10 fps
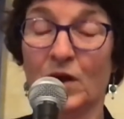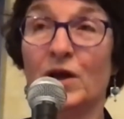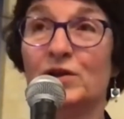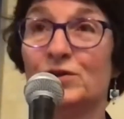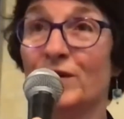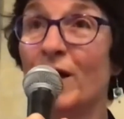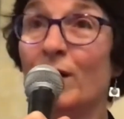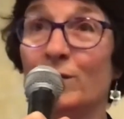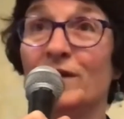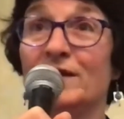So now I
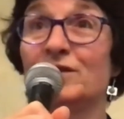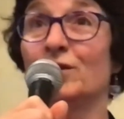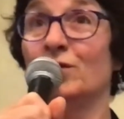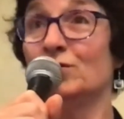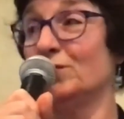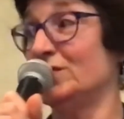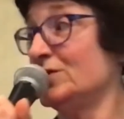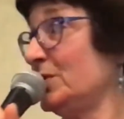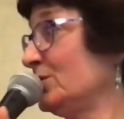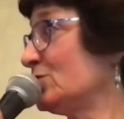would like to close with a
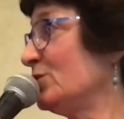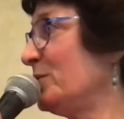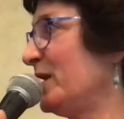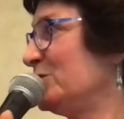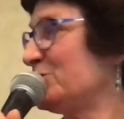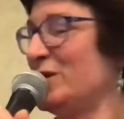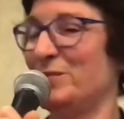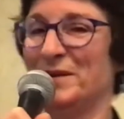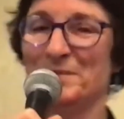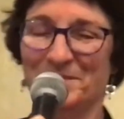spiritual mind
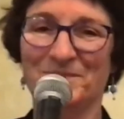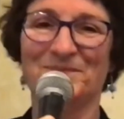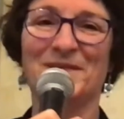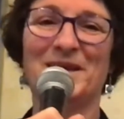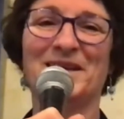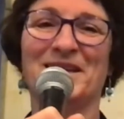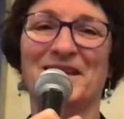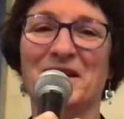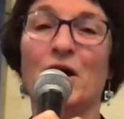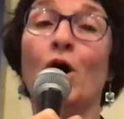treatment,
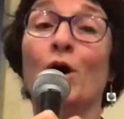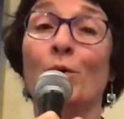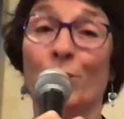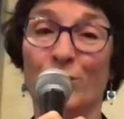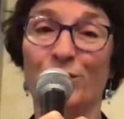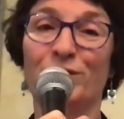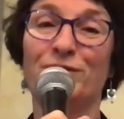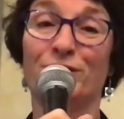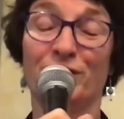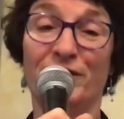our word
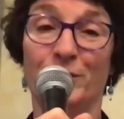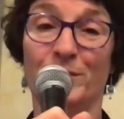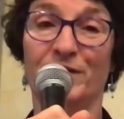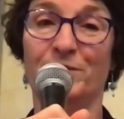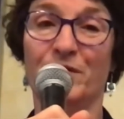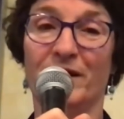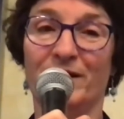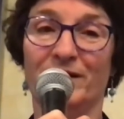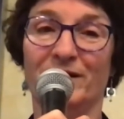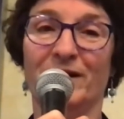for affirmative prayer.
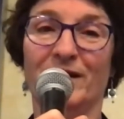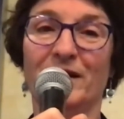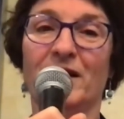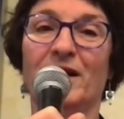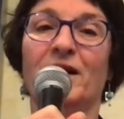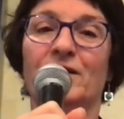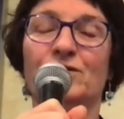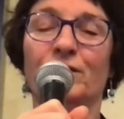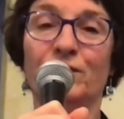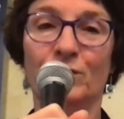So
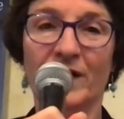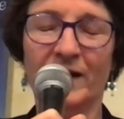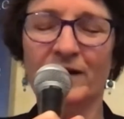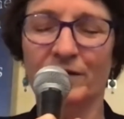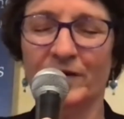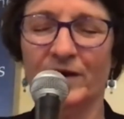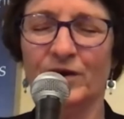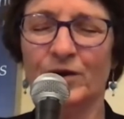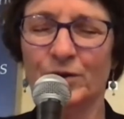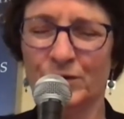if you like, I invite you to
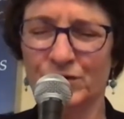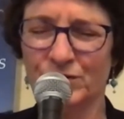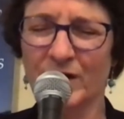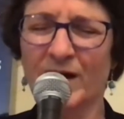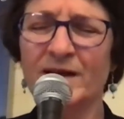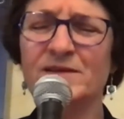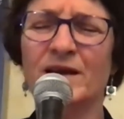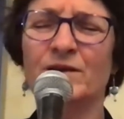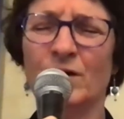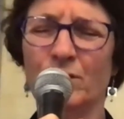close your eyes
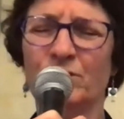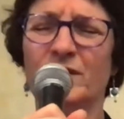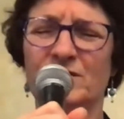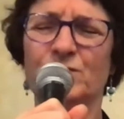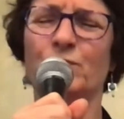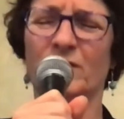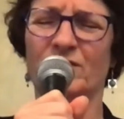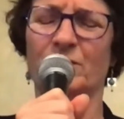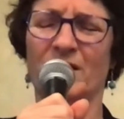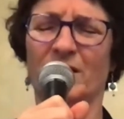and know this
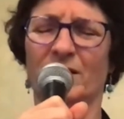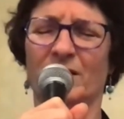with me.